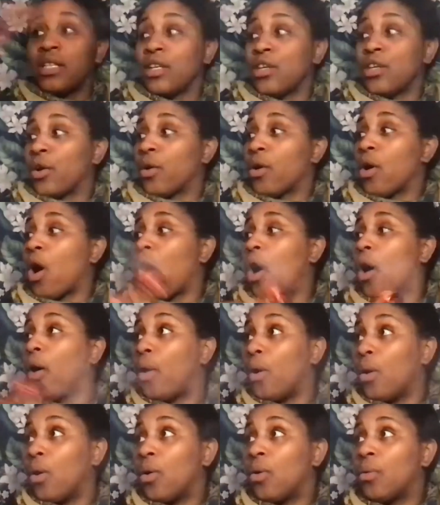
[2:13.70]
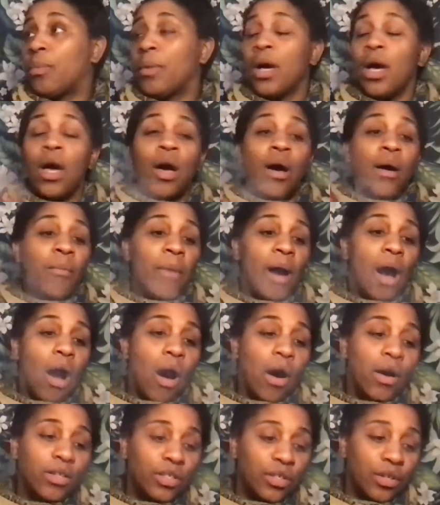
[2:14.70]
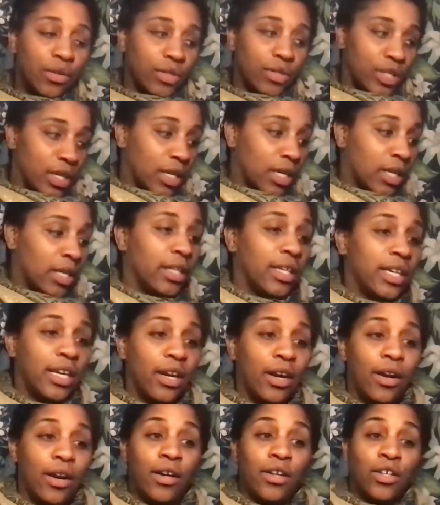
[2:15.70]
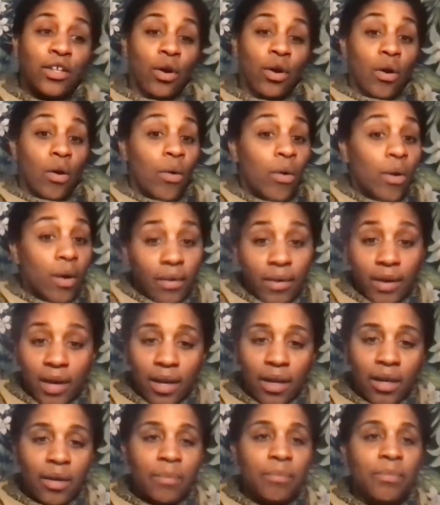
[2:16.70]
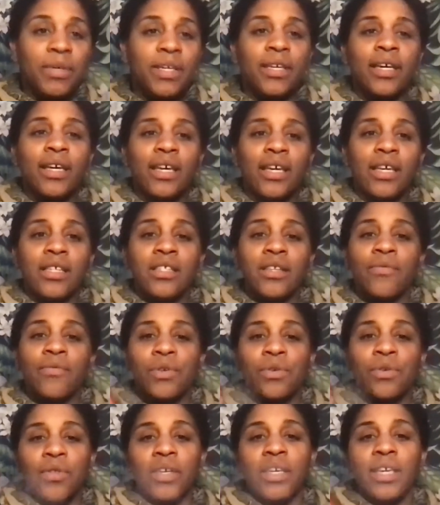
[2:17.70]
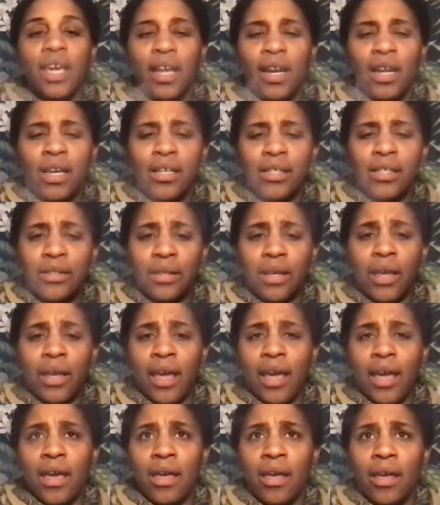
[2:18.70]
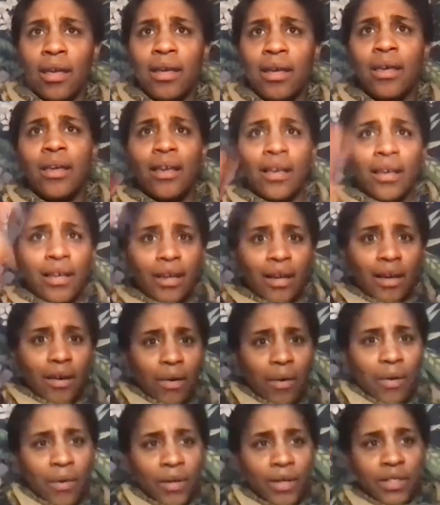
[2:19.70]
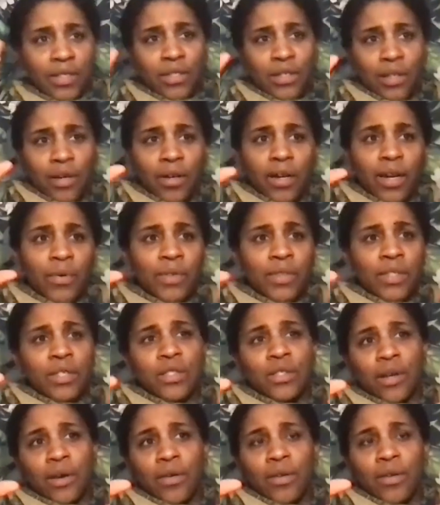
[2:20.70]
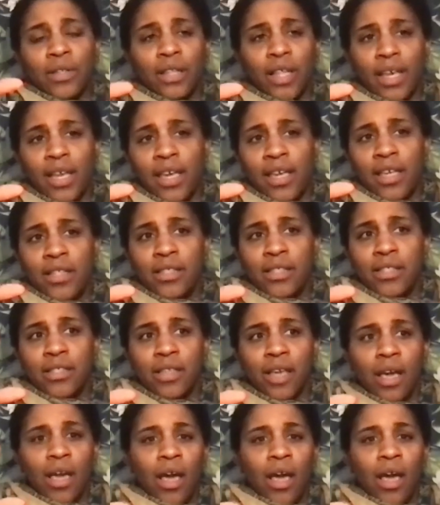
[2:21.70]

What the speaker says: in your home, but also to clear your aura. Because if you look at us on a certain with a certain lens,